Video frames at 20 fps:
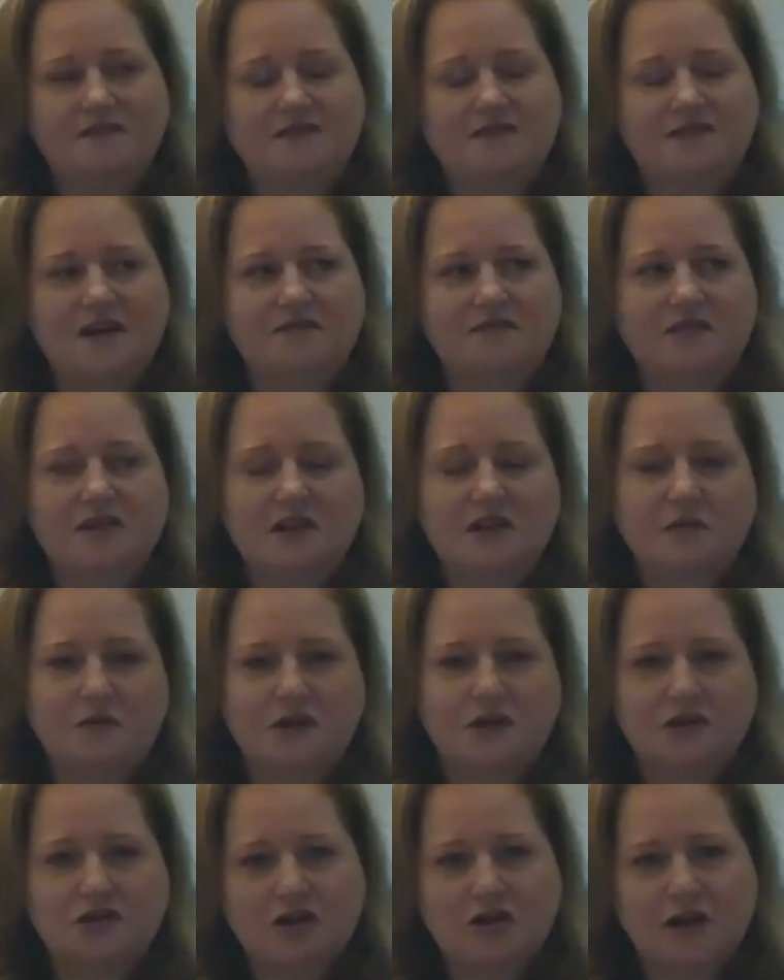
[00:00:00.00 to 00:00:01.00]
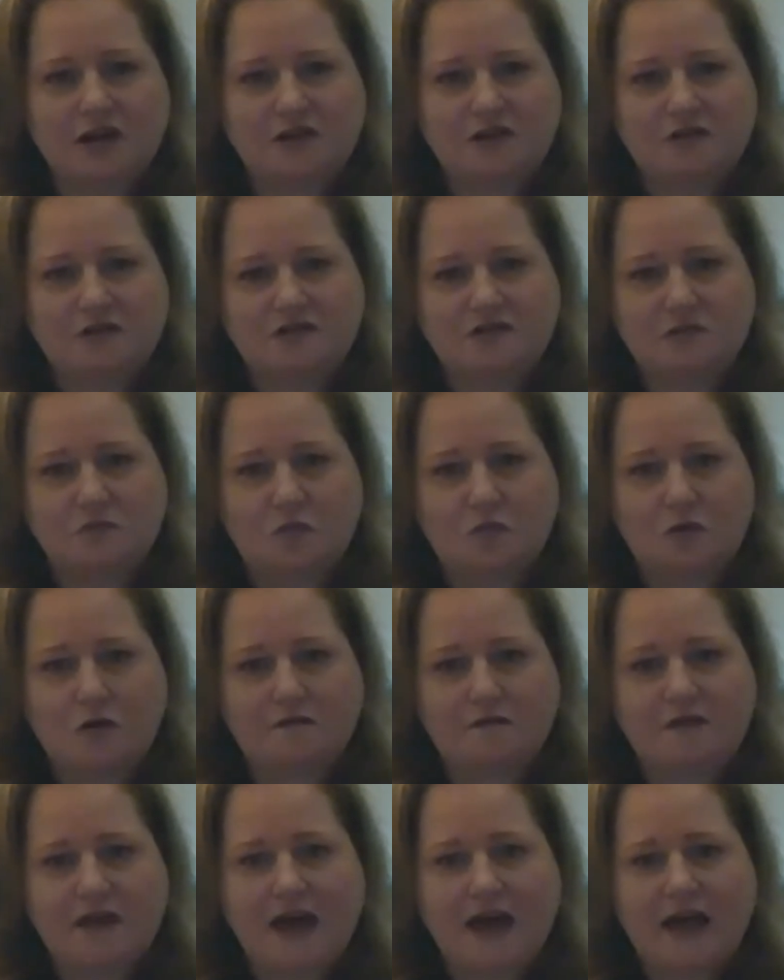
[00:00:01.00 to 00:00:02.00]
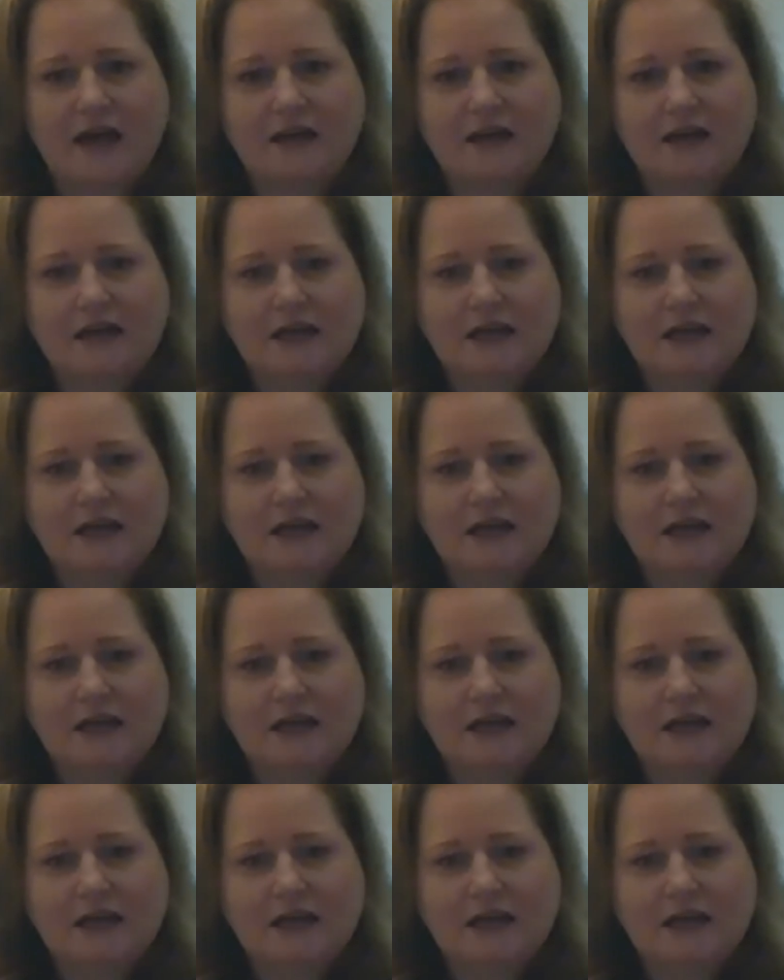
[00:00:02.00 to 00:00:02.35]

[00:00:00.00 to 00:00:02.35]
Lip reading: definitely want to try to do some more of that.